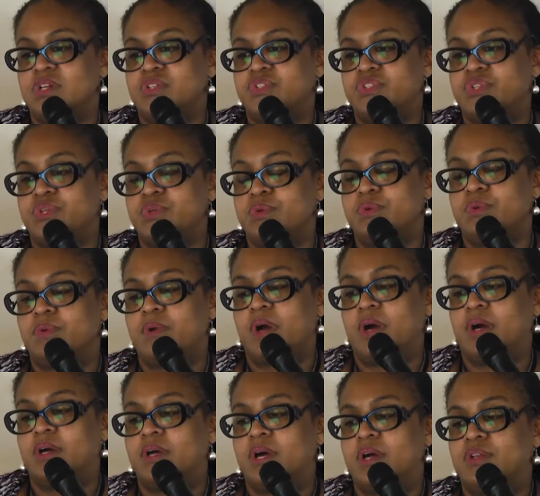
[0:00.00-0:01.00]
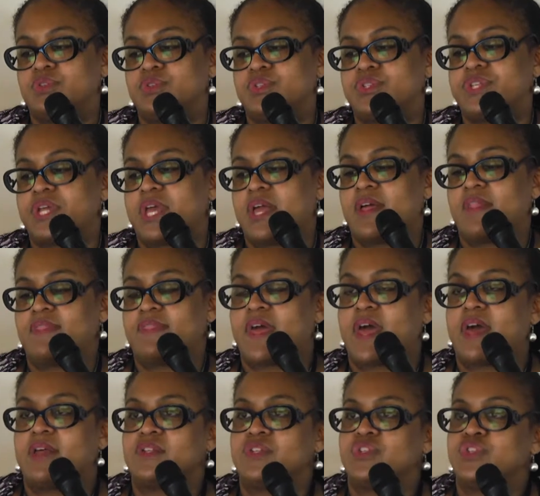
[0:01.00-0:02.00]
to understand
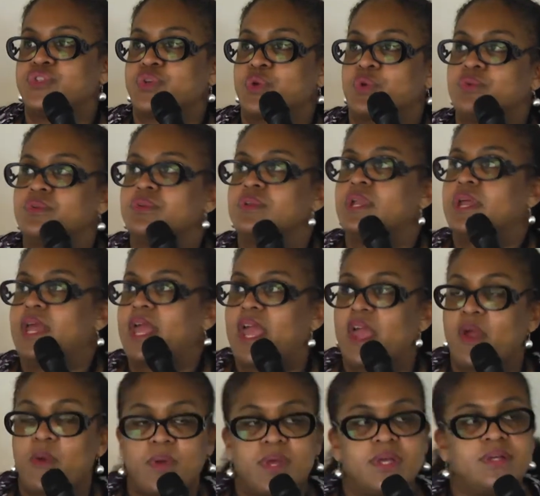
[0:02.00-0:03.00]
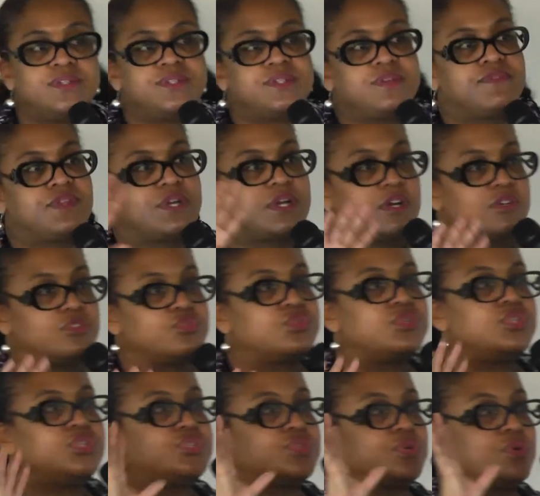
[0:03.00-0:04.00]
that certain areas of the
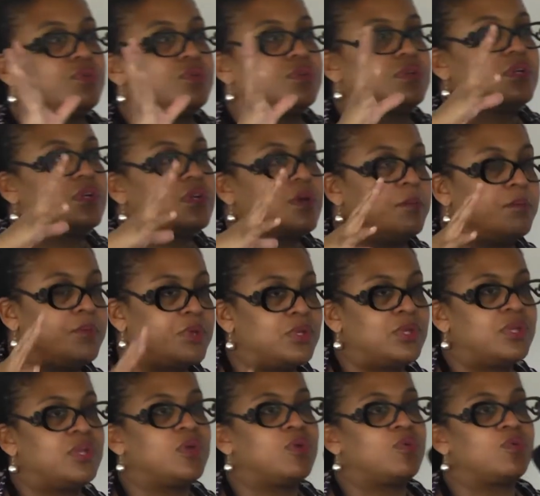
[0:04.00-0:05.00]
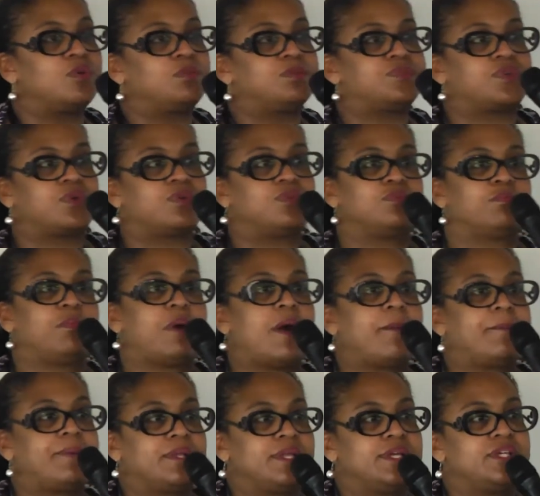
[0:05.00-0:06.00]
country, certain community groups, certain
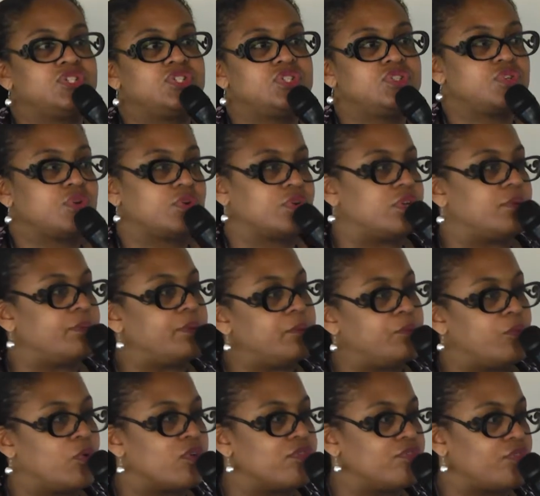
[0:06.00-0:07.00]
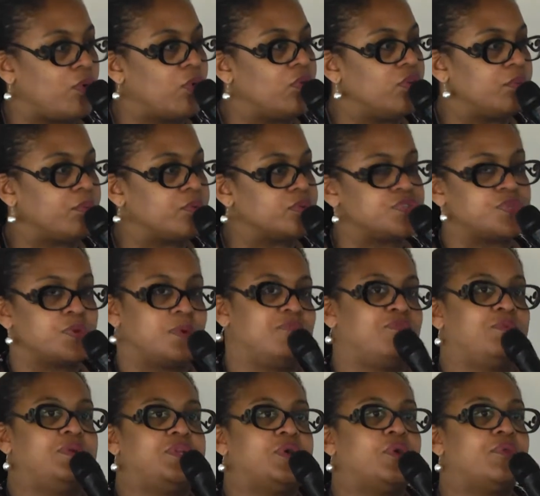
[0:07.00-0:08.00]
populations are going to be more vulnerable. So
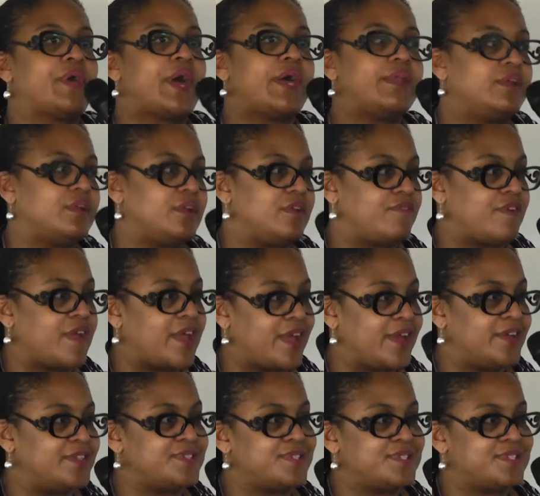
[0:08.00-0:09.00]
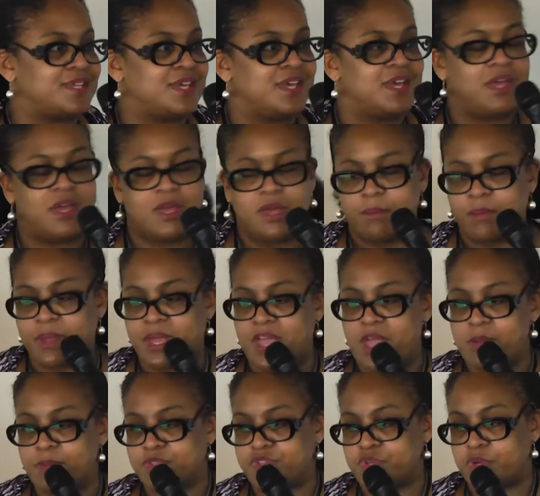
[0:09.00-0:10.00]
if we know that in advance, being
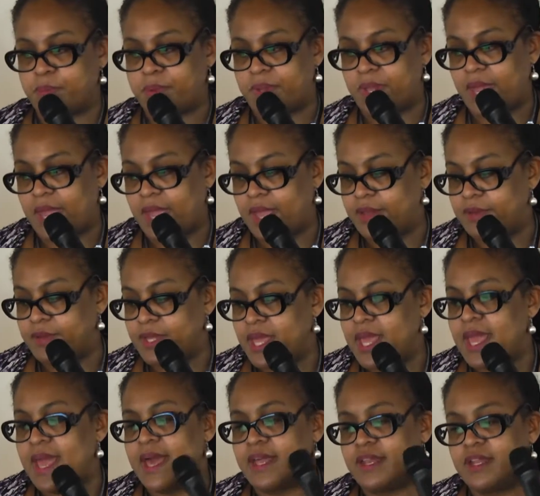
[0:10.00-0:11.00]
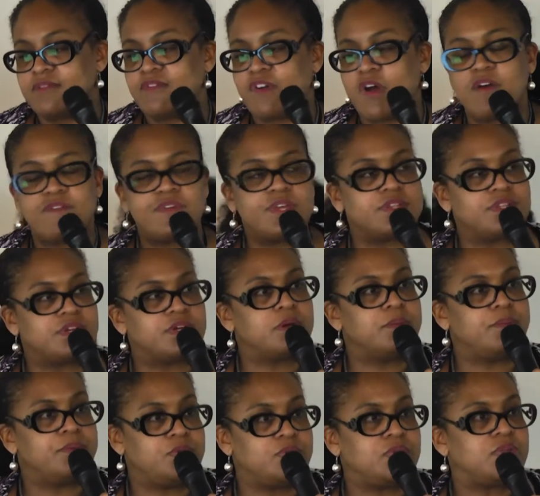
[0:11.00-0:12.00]
able to plan and involving the
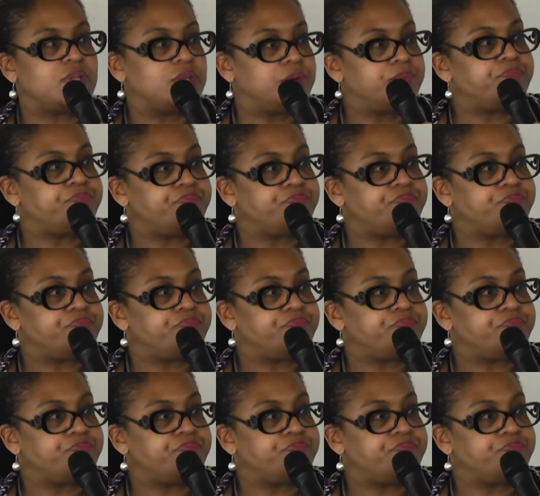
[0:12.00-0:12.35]
community.